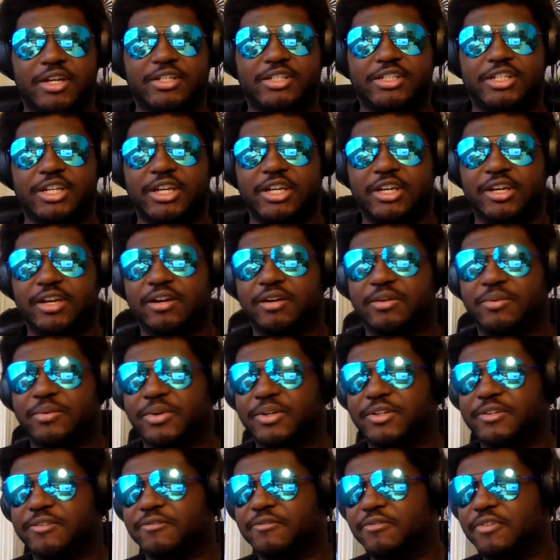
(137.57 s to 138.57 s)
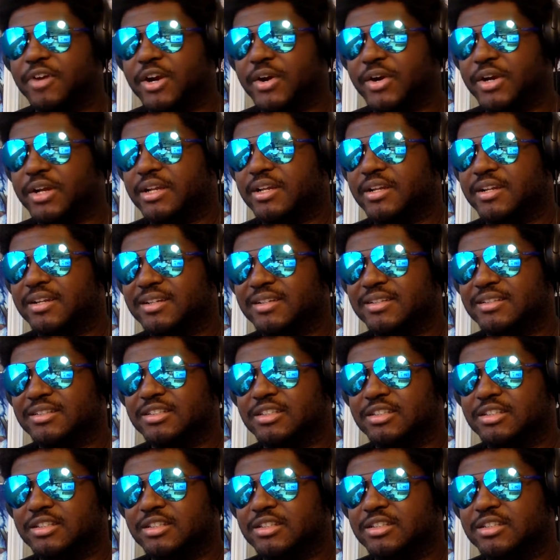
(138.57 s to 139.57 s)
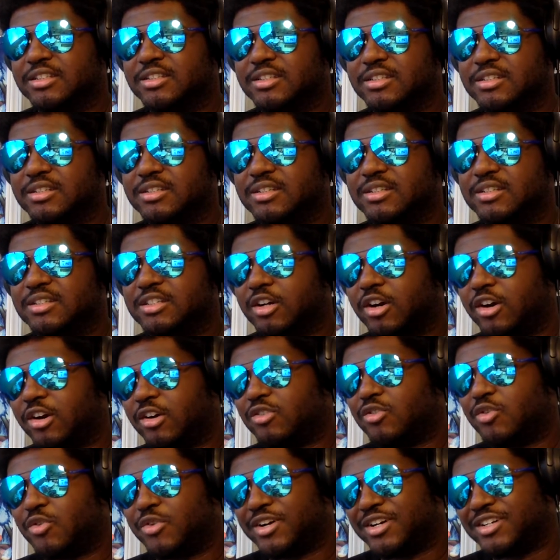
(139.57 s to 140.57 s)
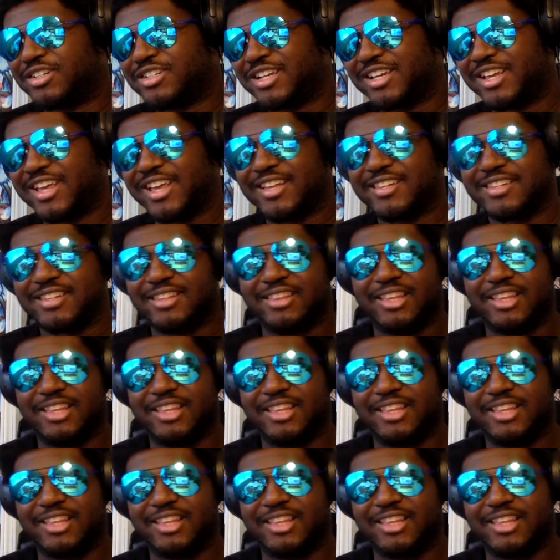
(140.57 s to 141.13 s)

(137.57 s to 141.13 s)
Chica was very dark orange, I guess.